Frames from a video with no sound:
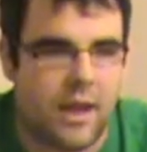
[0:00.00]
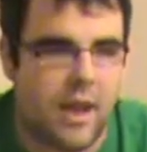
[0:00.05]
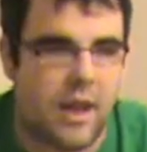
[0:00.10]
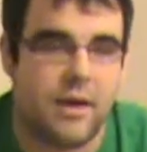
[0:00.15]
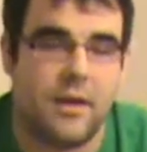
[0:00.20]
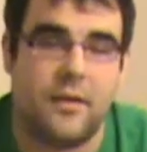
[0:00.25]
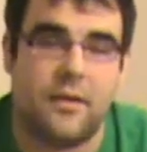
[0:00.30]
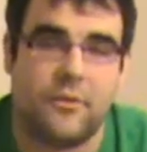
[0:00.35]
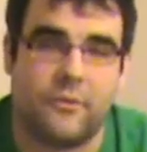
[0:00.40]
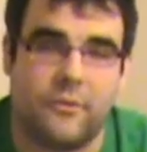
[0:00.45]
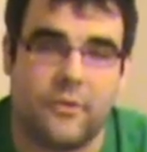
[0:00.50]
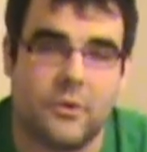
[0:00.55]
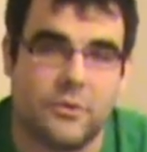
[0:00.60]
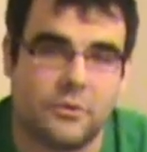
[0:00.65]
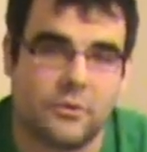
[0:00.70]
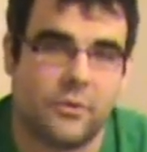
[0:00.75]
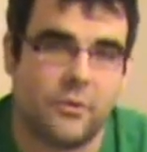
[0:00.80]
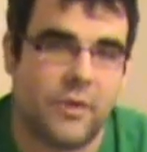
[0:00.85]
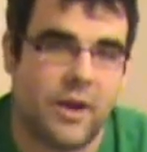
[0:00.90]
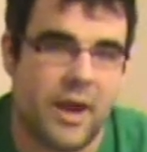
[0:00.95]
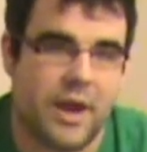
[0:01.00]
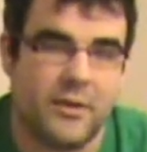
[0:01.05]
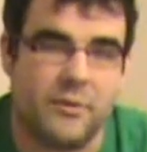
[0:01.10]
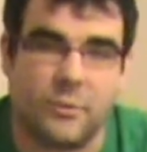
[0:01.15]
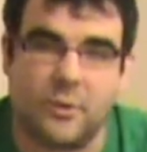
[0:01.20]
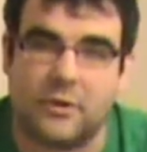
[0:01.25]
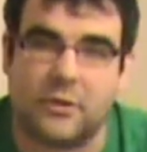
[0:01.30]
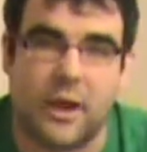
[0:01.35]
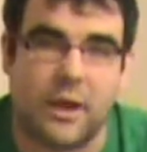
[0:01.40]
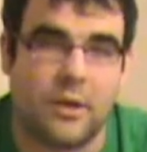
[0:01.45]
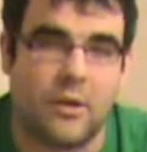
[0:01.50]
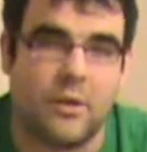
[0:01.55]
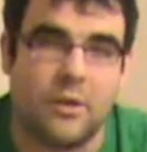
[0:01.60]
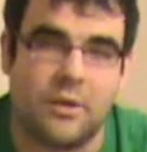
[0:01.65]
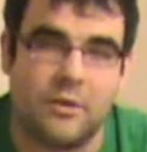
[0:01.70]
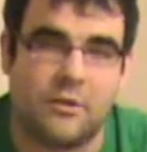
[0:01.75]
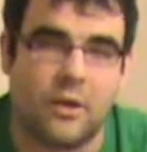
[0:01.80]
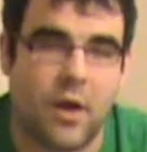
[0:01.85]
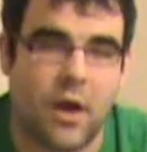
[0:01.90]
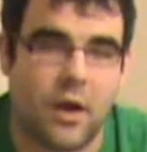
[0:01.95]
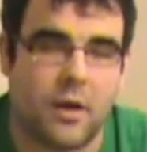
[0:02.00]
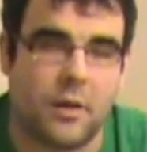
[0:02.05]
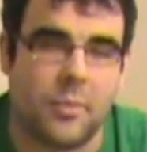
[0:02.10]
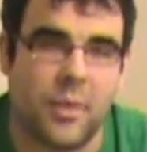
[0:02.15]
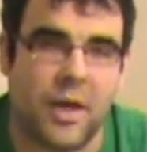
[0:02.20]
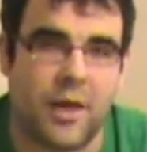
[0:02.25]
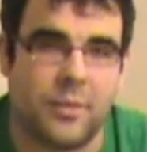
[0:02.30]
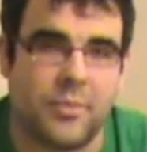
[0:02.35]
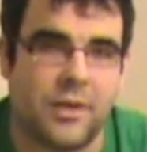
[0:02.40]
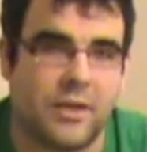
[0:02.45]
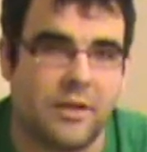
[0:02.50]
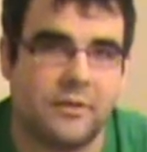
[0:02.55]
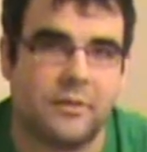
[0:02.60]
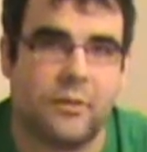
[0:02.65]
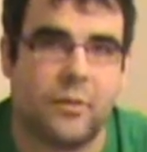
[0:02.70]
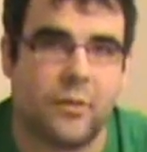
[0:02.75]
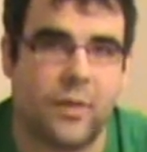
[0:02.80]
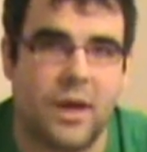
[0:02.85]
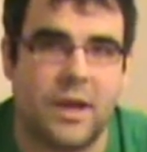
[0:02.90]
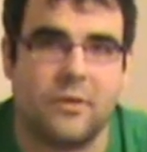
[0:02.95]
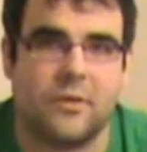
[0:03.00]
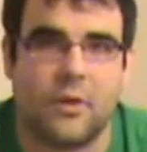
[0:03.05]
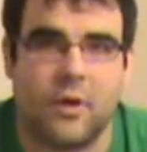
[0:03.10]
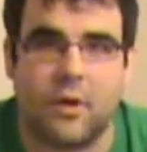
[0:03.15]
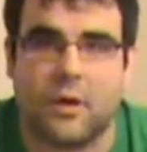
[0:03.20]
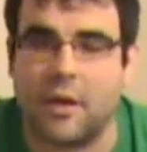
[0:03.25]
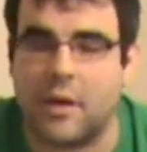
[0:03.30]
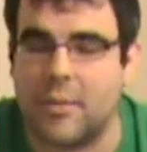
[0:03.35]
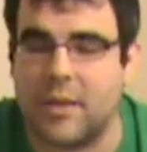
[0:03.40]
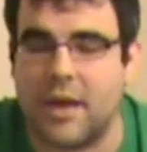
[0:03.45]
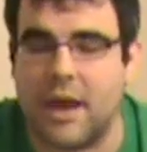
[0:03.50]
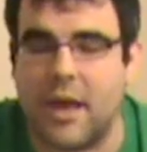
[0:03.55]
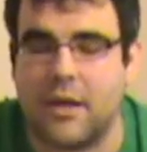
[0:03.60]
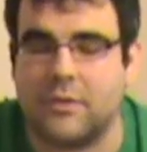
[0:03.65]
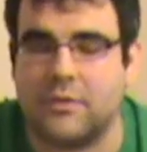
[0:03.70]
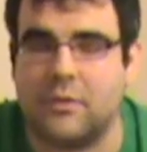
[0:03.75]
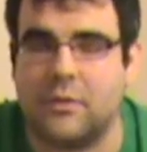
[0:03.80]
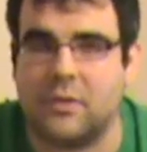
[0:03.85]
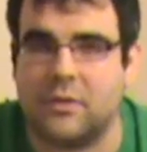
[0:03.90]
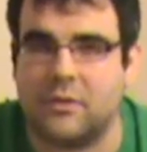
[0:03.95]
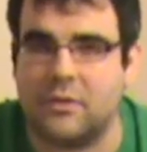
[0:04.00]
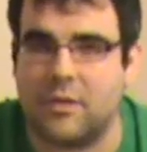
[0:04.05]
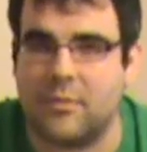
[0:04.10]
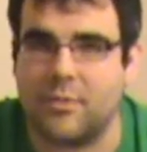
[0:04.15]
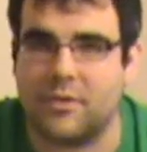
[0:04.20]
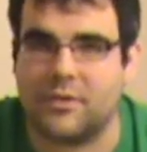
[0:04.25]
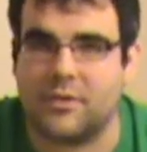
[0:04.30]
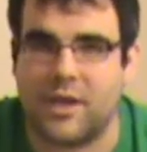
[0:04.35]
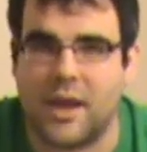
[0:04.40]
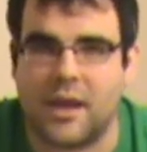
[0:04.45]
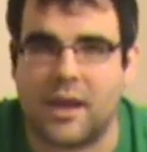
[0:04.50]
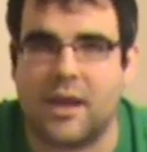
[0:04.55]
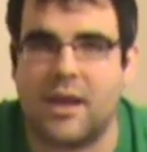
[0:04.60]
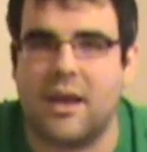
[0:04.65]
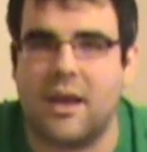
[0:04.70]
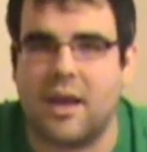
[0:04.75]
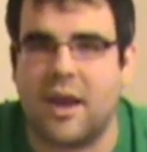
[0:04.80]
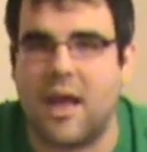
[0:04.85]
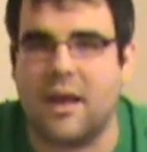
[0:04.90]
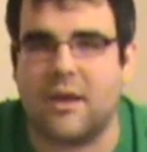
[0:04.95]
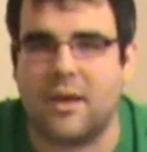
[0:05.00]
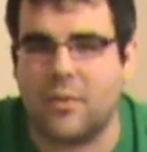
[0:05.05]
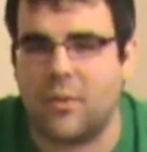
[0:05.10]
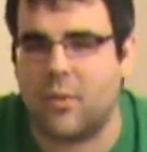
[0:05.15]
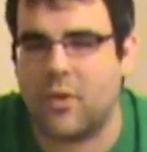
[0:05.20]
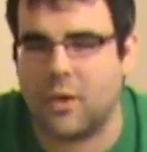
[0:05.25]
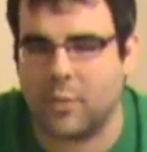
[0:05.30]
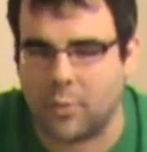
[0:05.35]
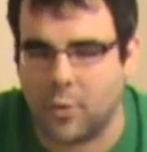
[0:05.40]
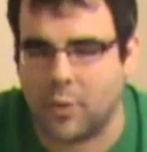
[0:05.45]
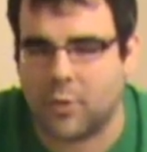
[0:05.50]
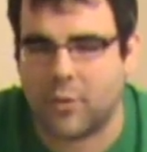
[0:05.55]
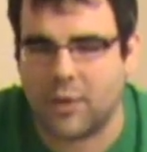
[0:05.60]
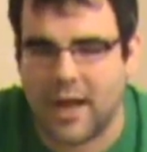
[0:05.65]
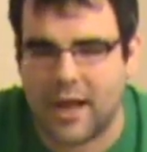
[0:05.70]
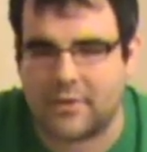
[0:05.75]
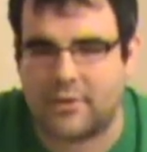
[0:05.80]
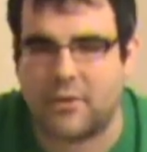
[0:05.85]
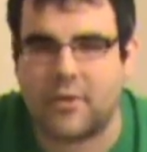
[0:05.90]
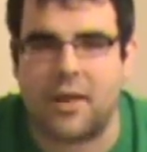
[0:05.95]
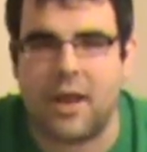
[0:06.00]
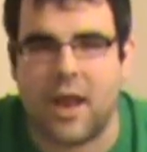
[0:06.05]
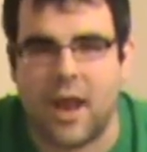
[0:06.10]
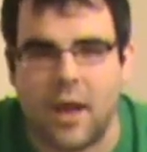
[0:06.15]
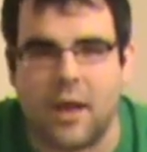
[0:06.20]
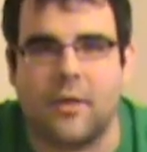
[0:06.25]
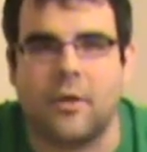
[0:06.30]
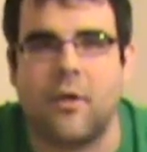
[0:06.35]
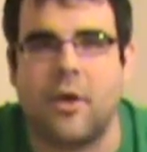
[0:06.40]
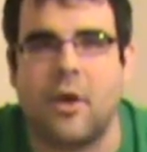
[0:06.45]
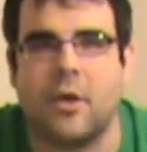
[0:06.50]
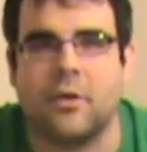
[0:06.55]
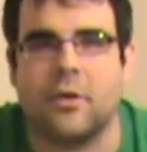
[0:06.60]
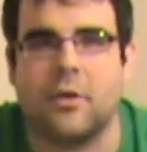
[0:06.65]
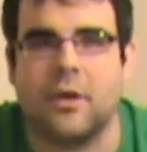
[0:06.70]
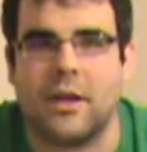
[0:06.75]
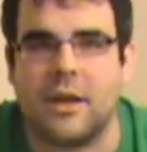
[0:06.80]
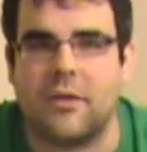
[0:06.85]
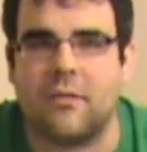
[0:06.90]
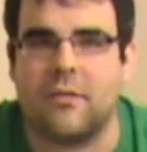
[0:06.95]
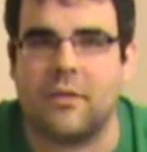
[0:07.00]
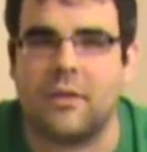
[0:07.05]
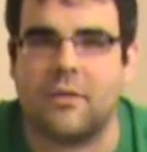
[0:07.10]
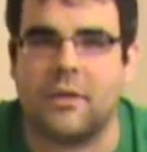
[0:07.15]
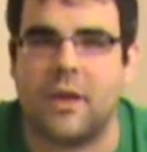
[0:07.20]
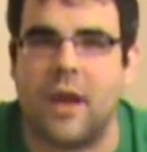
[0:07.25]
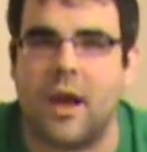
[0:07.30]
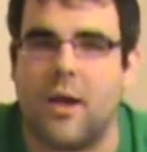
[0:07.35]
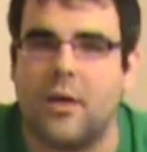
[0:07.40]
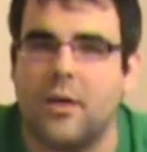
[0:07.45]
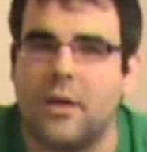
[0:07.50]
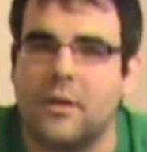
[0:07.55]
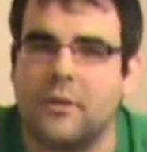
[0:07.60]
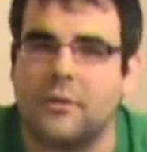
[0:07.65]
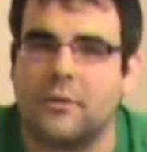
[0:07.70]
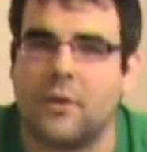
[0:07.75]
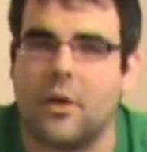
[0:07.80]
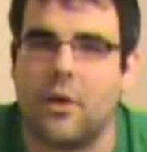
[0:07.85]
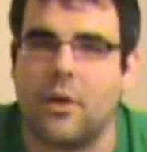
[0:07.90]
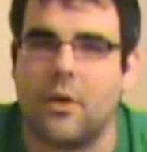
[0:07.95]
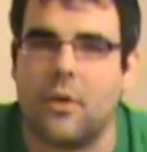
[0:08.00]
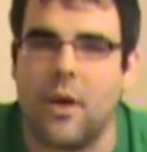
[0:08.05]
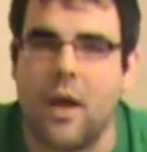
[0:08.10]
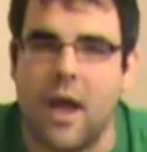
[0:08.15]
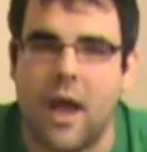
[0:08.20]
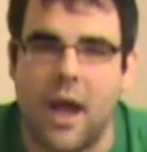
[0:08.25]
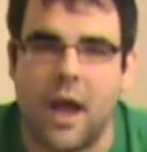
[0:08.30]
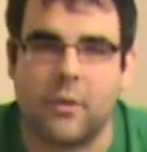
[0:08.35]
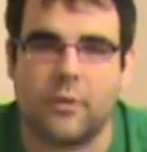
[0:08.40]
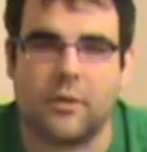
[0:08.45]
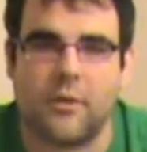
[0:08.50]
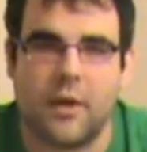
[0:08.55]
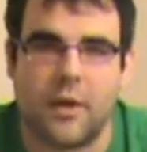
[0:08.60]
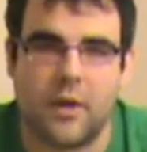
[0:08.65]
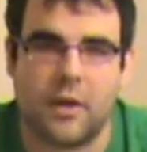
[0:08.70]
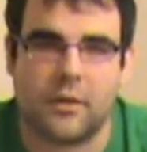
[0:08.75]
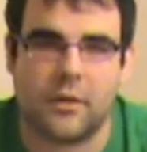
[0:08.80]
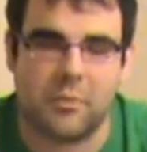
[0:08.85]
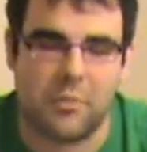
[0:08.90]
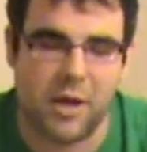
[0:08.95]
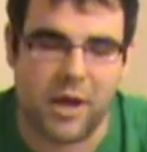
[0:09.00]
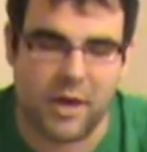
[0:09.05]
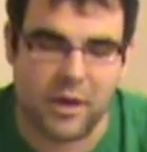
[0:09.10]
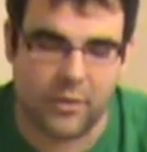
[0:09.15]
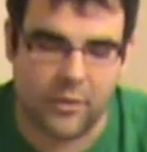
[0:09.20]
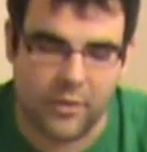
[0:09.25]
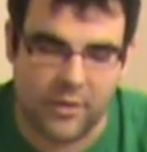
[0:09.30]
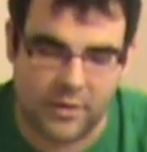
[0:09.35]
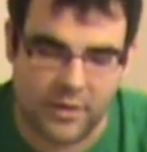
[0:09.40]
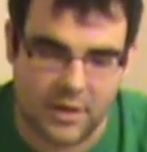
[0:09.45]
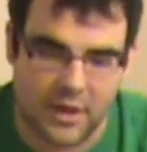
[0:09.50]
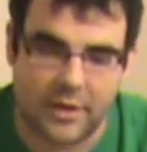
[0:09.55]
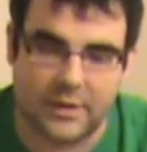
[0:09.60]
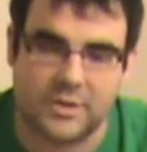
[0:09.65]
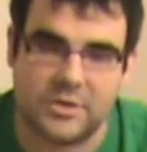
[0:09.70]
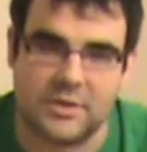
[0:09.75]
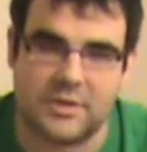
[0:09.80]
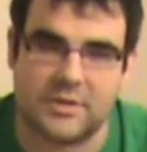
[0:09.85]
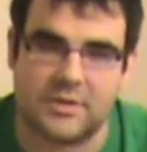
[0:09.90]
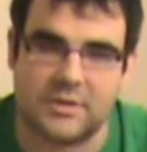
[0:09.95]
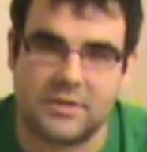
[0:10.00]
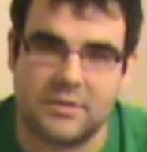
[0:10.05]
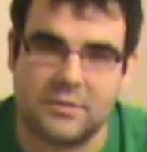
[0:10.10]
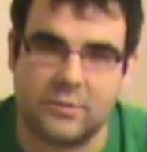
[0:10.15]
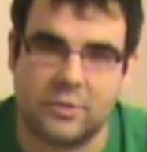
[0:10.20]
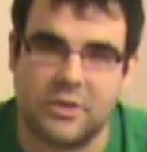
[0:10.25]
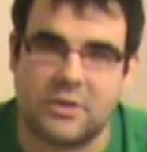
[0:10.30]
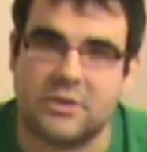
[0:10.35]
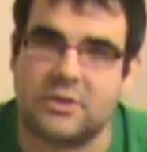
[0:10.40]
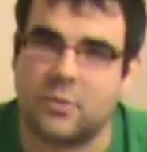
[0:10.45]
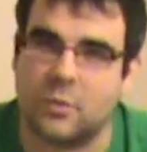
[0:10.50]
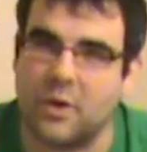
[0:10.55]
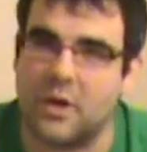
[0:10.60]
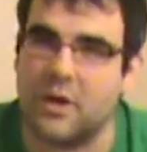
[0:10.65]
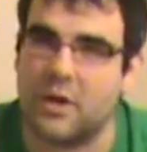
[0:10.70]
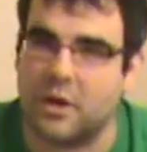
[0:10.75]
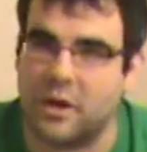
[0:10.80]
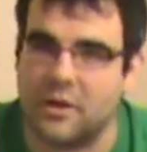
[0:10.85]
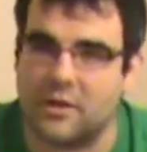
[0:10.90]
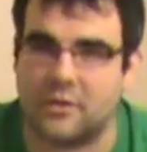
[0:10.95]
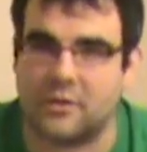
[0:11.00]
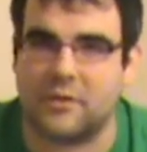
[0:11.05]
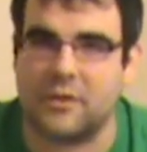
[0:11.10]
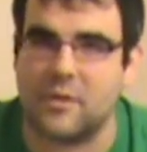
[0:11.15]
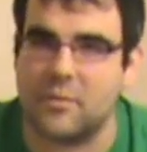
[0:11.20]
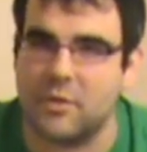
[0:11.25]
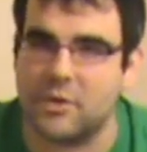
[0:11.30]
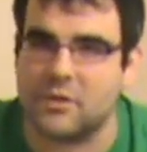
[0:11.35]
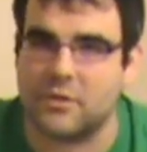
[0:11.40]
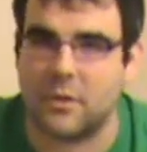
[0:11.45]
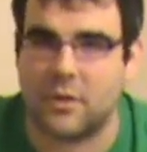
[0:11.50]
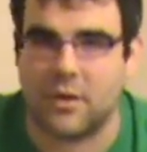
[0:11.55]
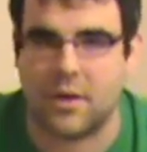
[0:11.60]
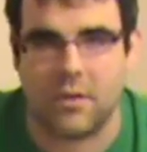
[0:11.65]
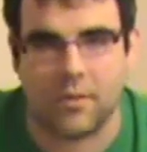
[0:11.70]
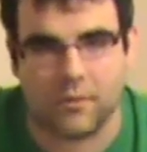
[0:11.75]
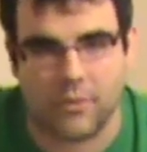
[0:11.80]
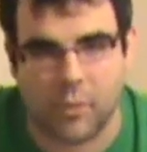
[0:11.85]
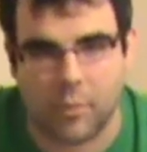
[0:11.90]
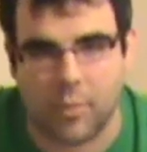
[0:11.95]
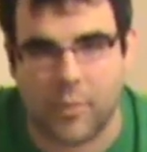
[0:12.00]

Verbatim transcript: And in the future rage which I couldn't talk about because the raids aren't coming out until December 2nd, and I didn't want to procrastinate any longer in getting this out. So I will talk about the dungeons, which is where you're going to see majority of your